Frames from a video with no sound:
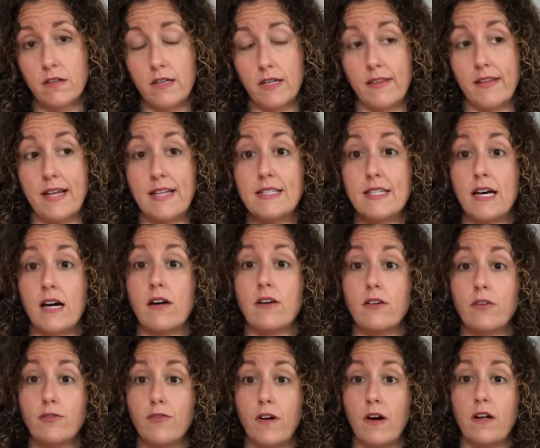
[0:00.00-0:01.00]
And that's how
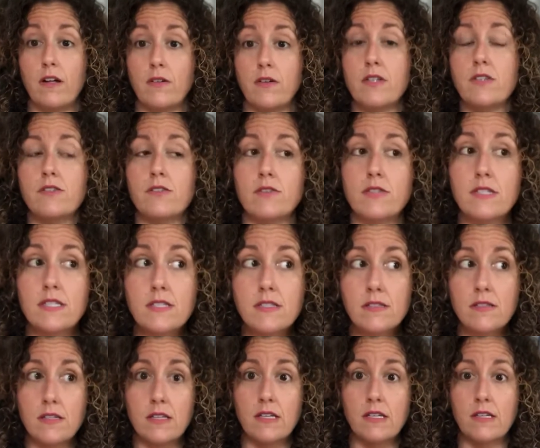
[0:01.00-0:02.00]
you follow it, is you
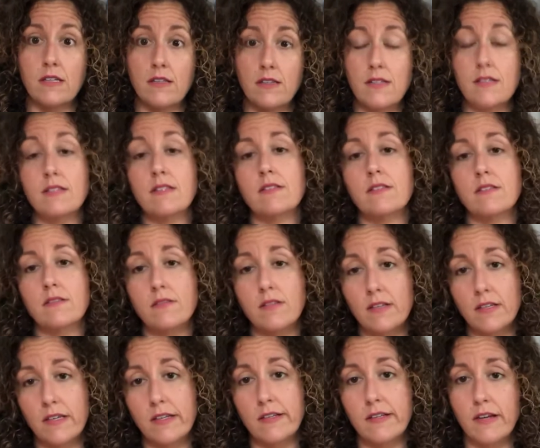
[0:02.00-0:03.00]
sit, and this is,
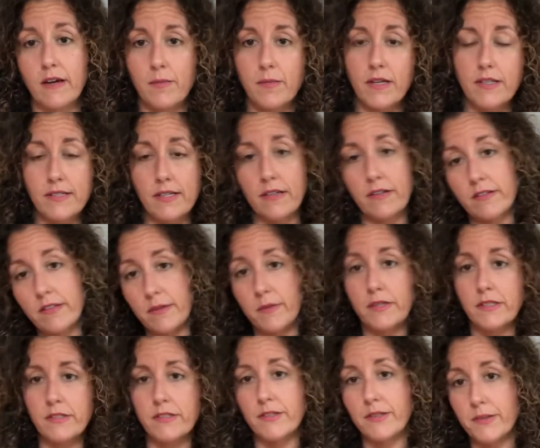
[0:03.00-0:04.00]
again, I'm not telling you
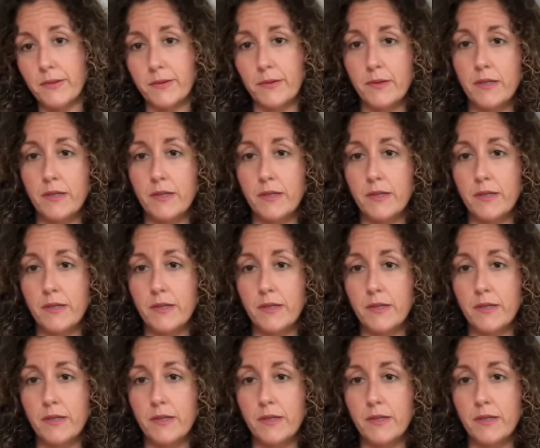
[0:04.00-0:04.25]
what to do.